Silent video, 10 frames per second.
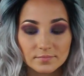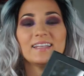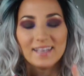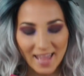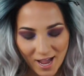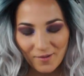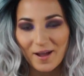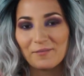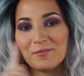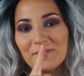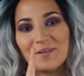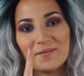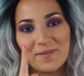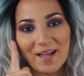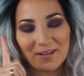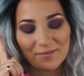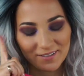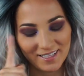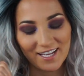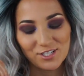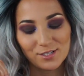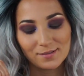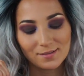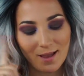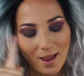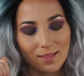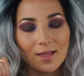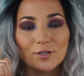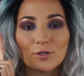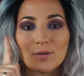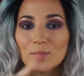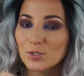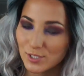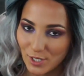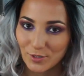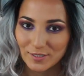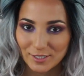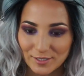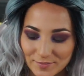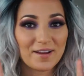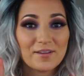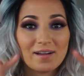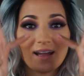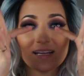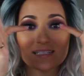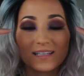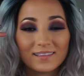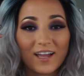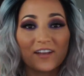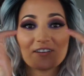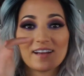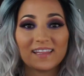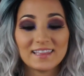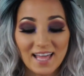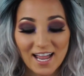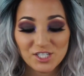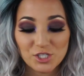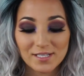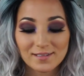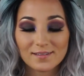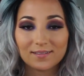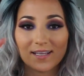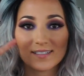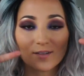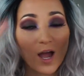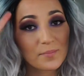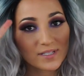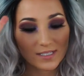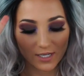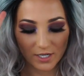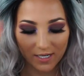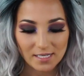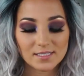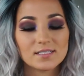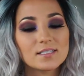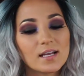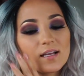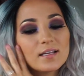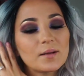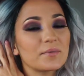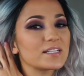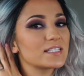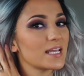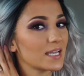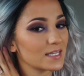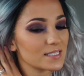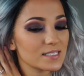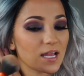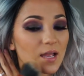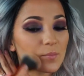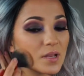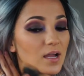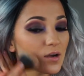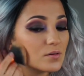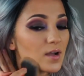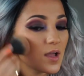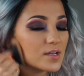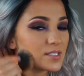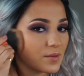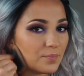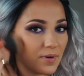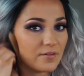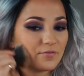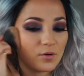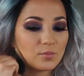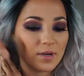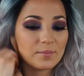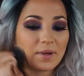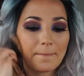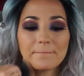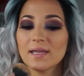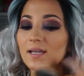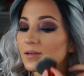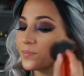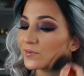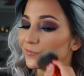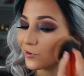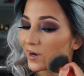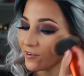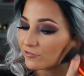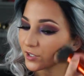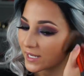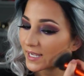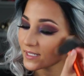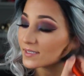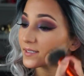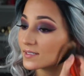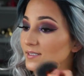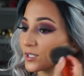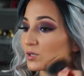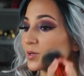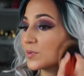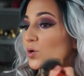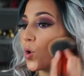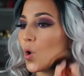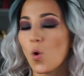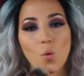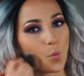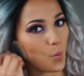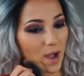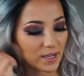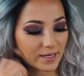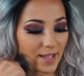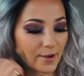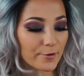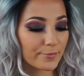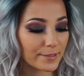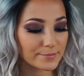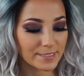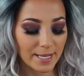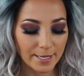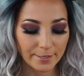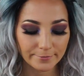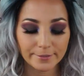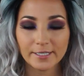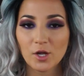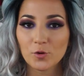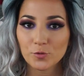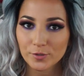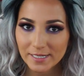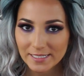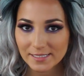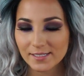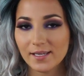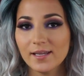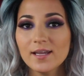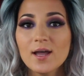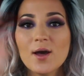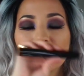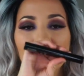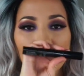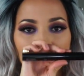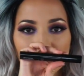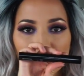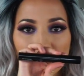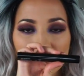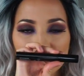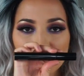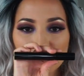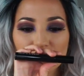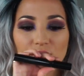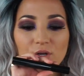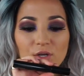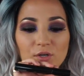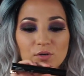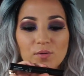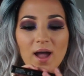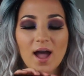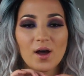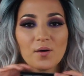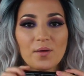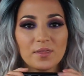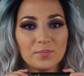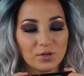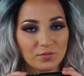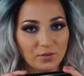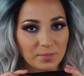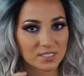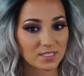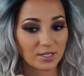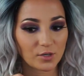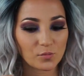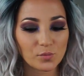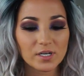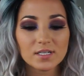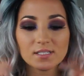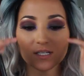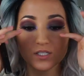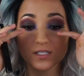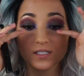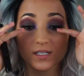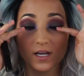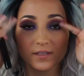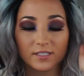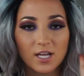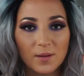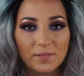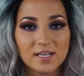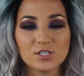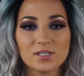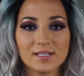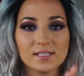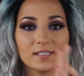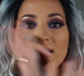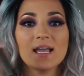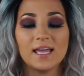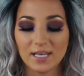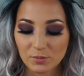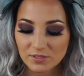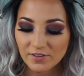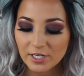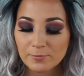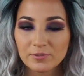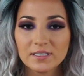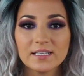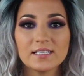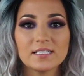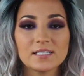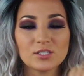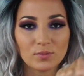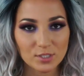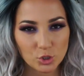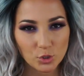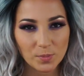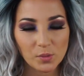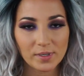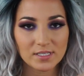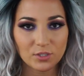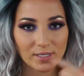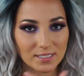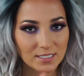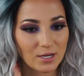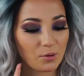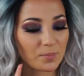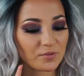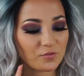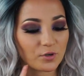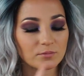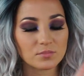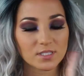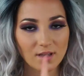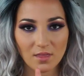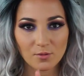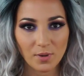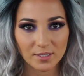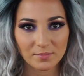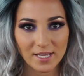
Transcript: Now I will be right back with lashes, eyeliner, and mascara done. Right, you guys, liner and lashes and top mascara is done. I'm gonna take this time now to buff away my bake before I forget, because I don't wanna be walking out around town looking all crazy. But I also wanted to show you how the beautiful mascara works. I just did it on the top lashes and I was very pleased, so I'll zoom you in so you can see how it performs on the bottom